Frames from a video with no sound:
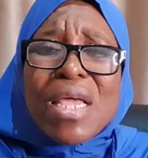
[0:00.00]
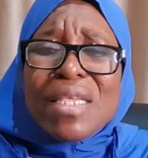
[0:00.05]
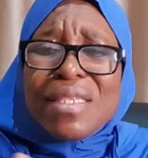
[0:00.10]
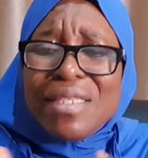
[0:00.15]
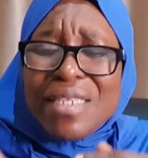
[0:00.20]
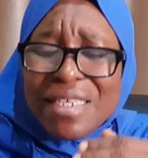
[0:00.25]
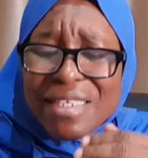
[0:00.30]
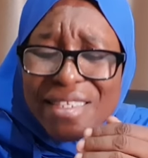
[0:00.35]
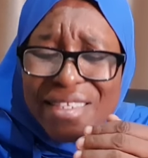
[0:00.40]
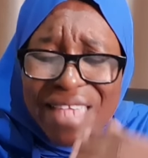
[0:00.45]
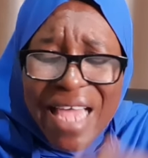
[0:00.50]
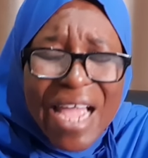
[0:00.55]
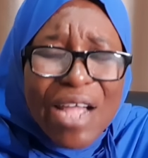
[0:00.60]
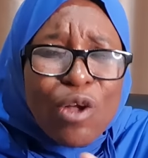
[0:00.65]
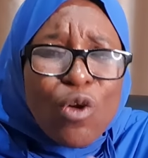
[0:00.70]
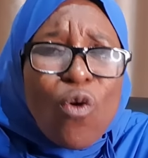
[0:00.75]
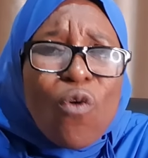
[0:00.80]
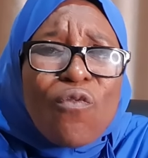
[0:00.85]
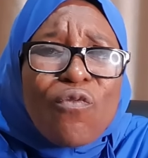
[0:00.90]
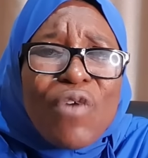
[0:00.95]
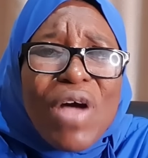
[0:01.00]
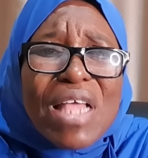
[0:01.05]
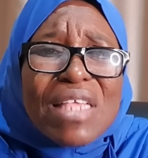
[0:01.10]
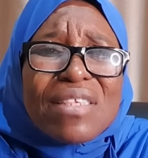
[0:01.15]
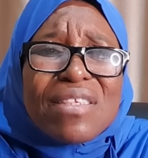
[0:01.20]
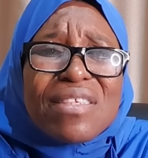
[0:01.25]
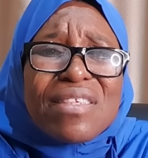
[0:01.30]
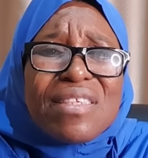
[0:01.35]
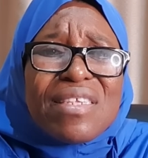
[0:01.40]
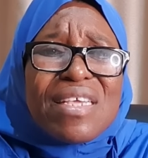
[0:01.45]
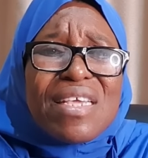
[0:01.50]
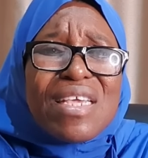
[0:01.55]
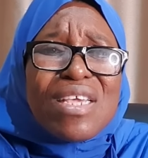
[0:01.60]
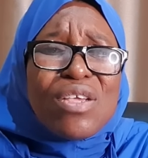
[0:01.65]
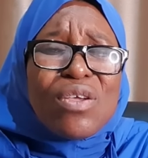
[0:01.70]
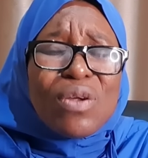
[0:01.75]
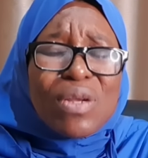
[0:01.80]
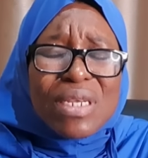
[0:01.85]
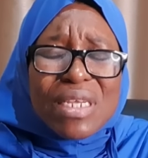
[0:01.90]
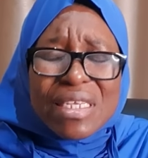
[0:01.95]
the sycophancy
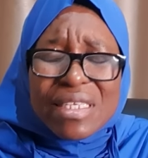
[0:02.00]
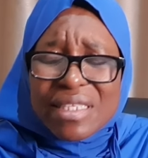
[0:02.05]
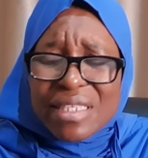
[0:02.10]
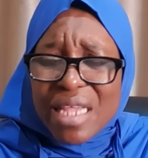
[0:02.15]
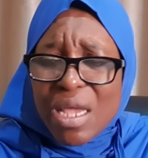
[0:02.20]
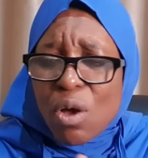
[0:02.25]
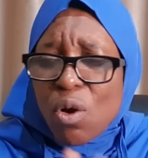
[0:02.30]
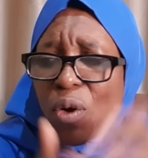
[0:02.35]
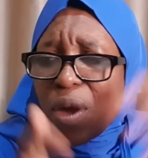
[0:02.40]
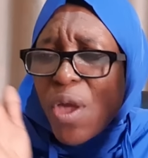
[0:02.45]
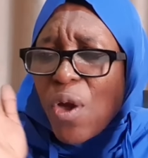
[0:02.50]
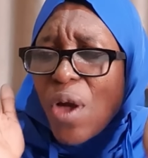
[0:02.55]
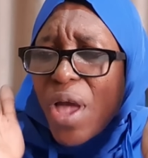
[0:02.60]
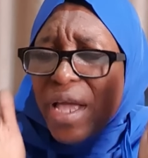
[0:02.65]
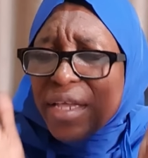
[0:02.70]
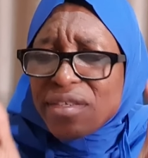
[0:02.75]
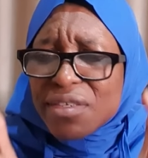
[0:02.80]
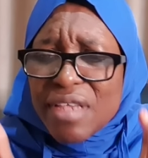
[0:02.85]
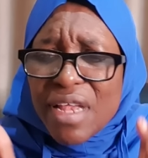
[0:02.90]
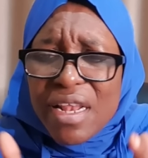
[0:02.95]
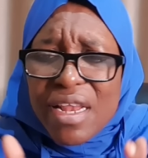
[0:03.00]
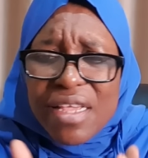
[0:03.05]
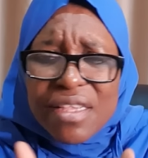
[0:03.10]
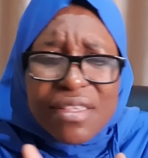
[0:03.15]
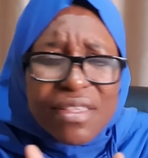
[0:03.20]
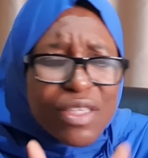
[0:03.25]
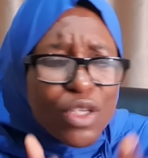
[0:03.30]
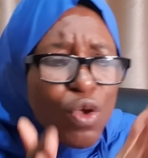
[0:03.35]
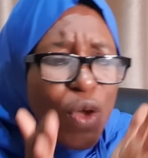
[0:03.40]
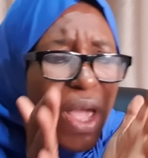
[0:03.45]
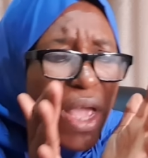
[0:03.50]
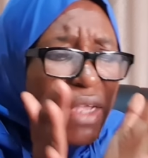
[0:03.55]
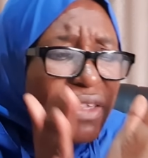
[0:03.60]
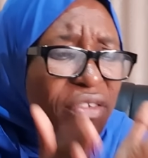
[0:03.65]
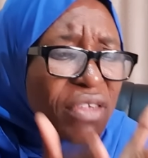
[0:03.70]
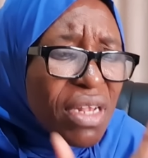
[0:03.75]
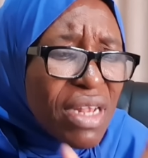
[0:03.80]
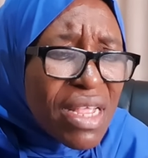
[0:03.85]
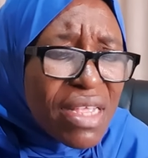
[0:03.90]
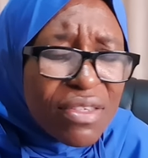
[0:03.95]
you understand oh your excellency your
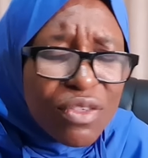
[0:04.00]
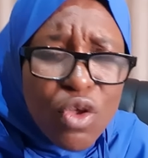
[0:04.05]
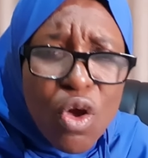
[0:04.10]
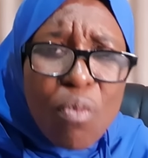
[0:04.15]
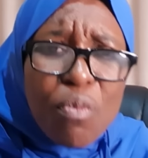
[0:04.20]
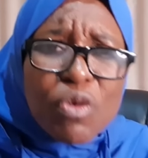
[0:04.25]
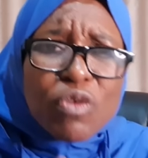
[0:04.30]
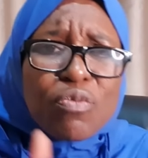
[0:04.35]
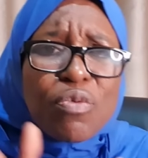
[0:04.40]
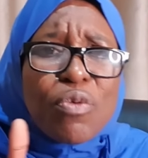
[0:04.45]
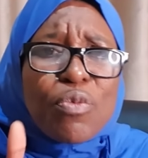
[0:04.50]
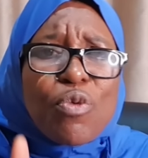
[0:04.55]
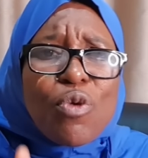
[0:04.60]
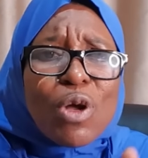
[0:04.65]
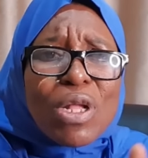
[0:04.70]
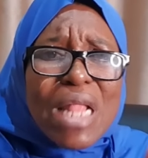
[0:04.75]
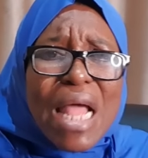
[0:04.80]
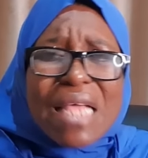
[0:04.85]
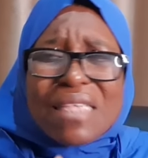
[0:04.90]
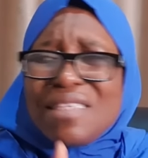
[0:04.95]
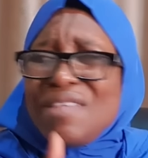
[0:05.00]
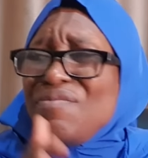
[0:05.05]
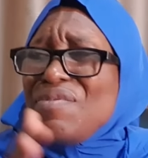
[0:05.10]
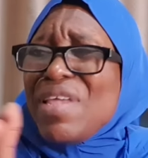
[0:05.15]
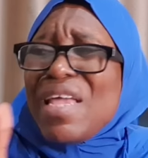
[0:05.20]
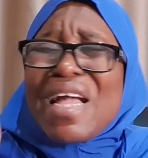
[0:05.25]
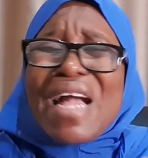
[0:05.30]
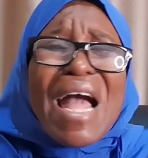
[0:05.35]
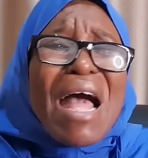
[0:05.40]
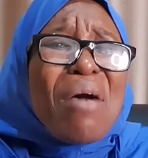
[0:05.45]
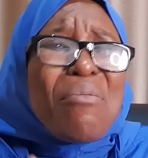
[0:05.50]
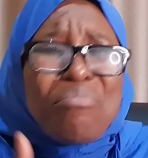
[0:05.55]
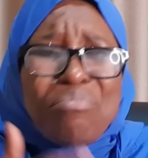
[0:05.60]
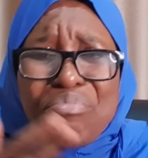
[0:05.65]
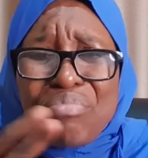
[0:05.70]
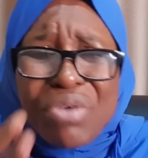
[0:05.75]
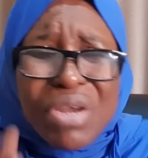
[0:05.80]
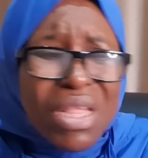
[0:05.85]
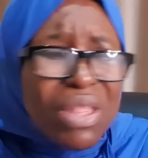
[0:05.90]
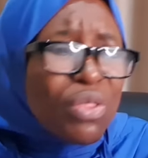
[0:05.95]
excellency almost people as if they
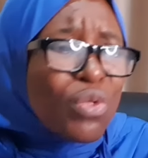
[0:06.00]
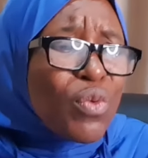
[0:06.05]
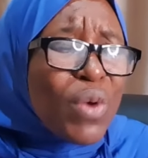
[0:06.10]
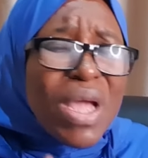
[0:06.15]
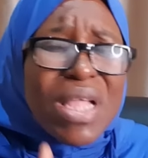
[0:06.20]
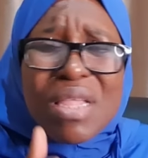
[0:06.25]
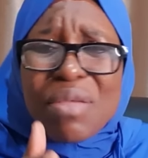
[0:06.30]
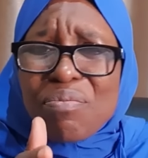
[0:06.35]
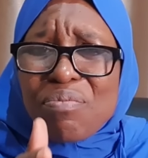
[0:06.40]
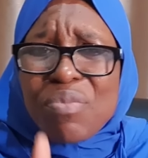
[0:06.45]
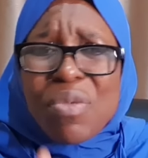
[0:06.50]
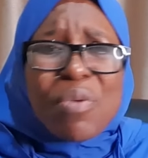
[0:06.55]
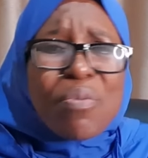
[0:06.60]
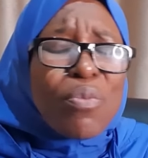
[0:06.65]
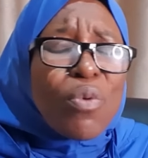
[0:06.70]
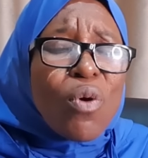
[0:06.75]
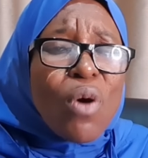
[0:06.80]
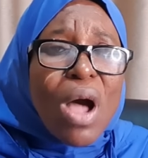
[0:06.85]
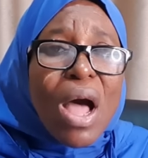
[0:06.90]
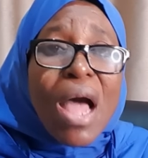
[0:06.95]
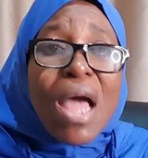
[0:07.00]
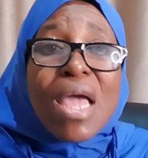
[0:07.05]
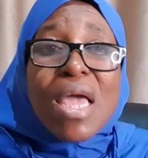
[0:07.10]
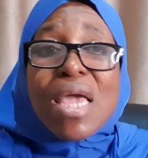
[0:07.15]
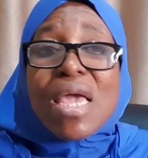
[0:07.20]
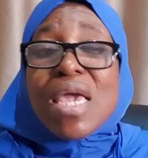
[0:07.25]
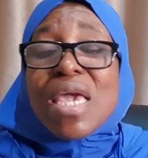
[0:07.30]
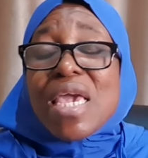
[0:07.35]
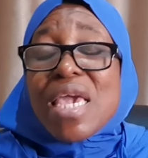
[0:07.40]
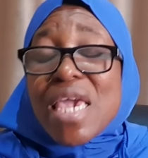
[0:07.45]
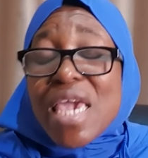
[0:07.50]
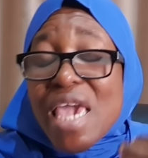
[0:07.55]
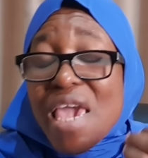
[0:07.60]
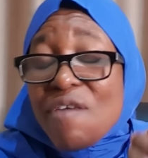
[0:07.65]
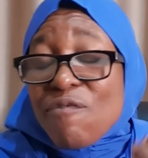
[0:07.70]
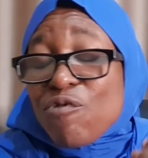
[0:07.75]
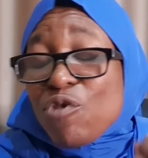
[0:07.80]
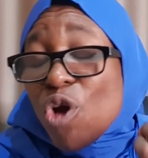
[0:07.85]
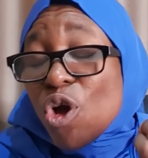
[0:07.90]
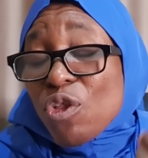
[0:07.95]
can't breathe where the people are
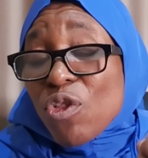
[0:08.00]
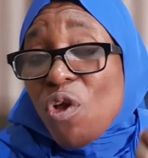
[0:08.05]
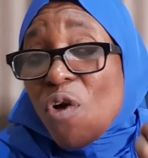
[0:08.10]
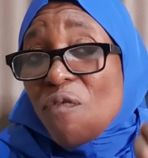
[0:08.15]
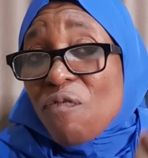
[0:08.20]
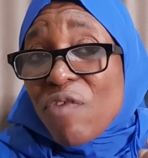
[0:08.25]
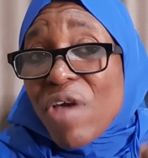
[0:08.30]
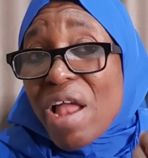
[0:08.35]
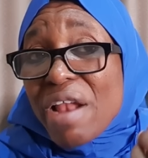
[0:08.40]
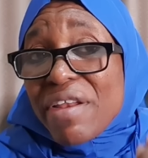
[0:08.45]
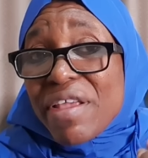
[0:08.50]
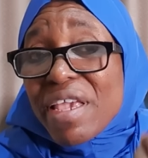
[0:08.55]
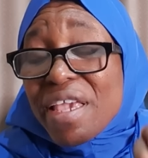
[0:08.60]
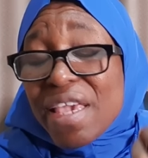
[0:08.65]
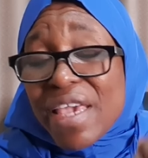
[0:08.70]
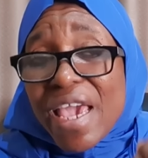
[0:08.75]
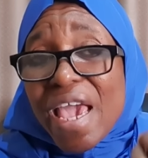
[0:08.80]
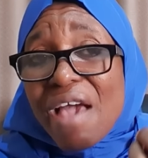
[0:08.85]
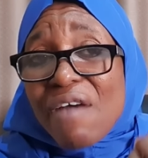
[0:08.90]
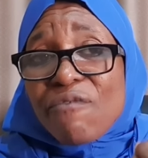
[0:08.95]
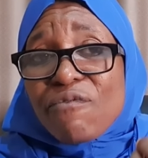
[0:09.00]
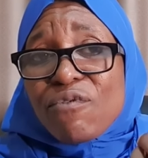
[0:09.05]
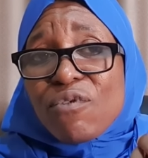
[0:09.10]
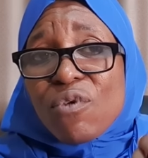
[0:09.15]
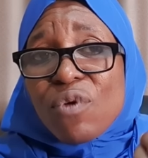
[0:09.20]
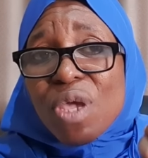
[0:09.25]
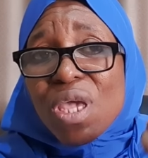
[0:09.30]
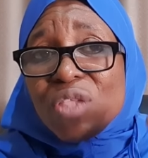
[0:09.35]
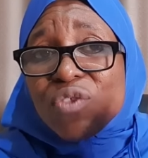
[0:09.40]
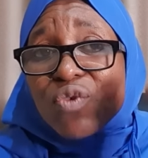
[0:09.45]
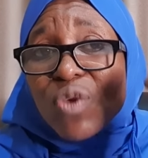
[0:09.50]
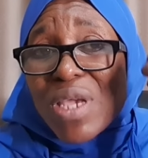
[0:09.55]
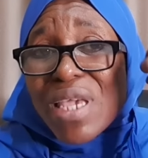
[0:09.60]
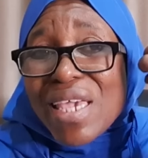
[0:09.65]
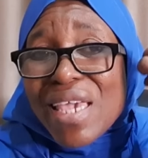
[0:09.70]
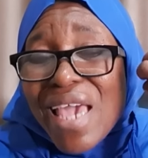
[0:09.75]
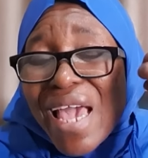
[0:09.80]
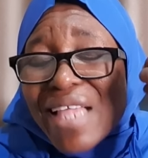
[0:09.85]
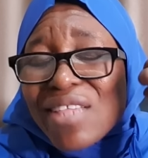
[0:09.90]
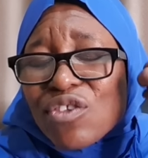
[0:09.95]
if you're not very careful, it will
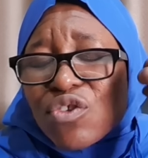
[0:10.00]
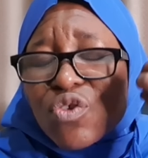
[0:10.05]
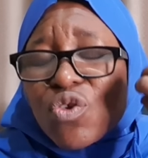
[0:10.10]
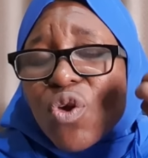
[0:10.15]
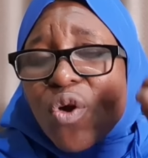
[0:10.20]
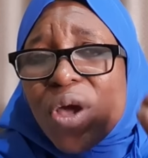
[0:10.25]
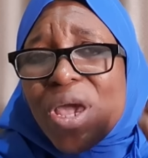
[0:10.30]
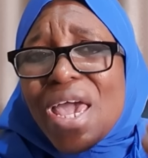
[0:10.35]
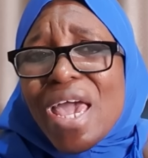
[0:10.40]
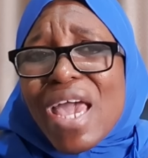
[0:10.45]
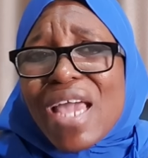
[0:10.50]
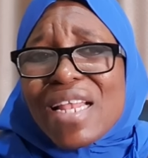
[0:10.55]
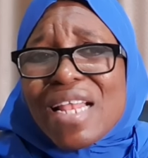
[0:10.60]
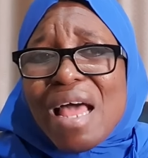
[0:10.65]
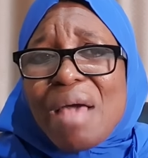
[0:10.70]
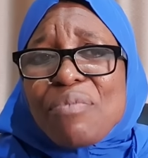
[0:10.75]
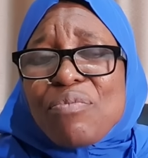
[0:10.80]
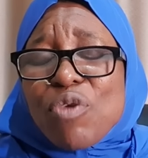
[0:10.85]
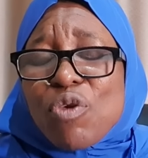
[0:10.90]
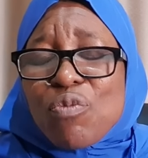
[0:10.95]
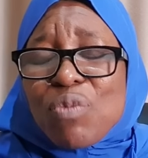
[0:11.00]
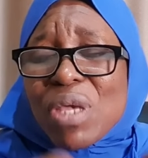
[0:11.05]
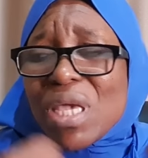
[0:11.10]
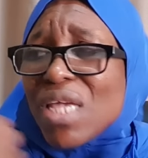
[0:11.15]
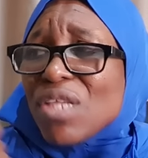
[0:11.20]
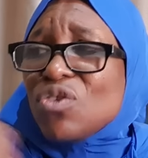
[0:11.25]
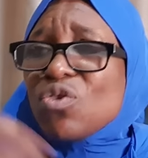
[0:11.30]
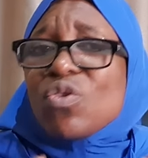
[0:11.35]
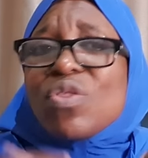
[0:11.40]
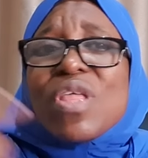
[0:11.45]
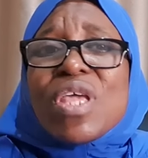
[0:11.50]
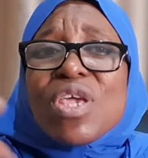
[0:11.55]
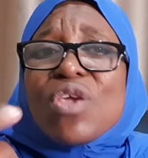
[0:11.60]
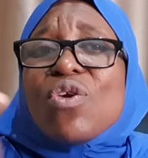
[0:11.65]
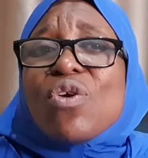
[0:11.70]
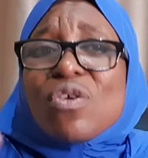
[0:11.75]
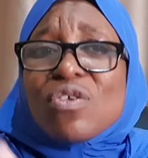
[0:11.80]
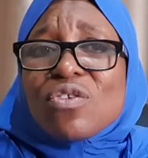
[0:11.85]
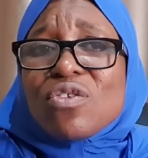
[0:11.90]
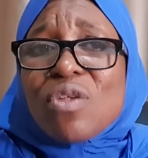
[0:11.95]
get to your head and you begin to think
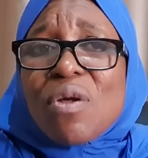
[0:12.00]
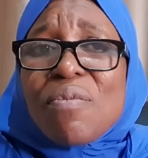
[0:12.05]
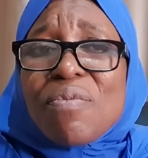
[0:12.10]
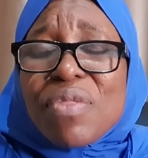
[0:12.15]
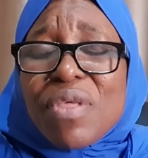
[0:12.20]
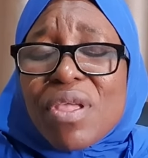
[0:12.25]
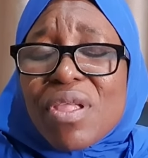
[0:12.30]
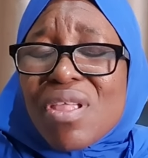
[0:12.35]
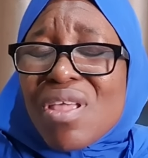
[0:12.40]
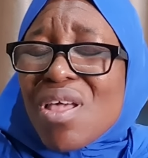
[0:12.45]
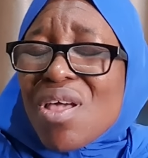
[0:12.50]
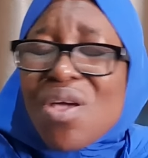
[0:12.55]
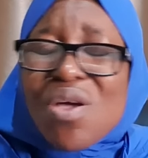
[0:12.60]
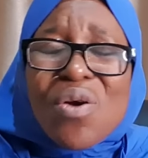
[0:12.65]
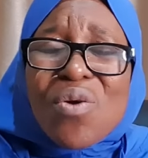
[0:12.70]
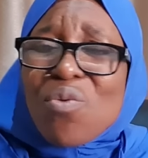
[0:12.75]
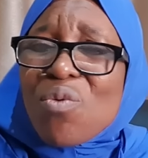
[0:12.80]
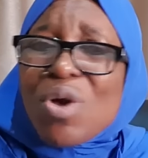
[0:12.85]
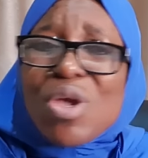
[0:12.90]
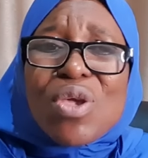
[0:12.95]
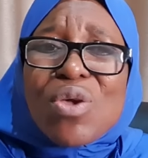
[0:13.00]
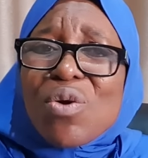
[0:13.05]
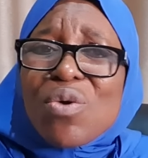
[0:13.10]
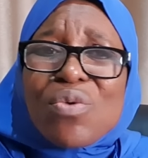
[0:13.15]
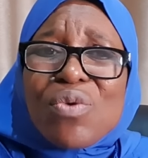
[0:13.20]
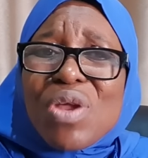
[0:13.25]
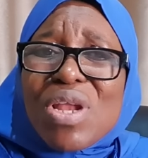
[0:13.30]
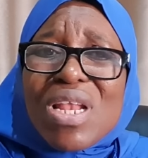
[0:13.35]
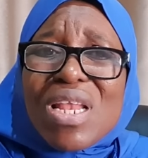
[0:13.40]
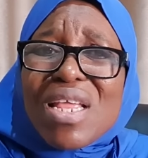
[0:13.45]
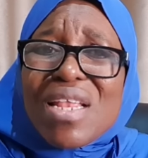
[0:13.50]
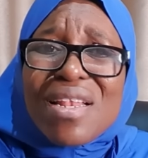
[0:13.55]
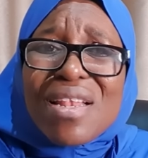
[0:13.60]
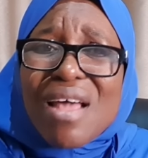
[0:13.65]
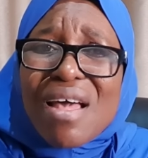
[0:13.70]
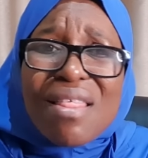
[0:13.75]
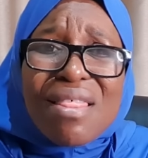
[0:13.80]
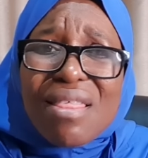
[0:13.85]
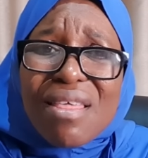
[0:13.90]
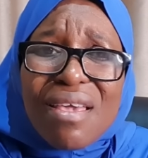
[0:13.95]
you're something when you're really
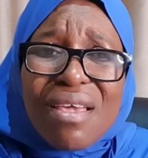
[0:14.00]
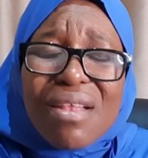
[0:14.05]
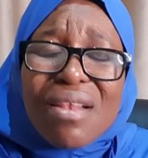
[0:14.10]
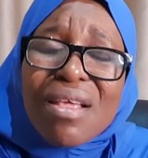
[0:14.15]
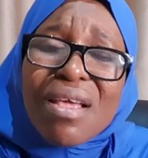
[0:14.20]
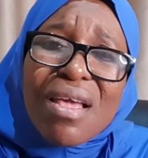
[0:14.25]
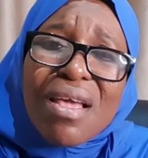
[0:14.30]
nothing.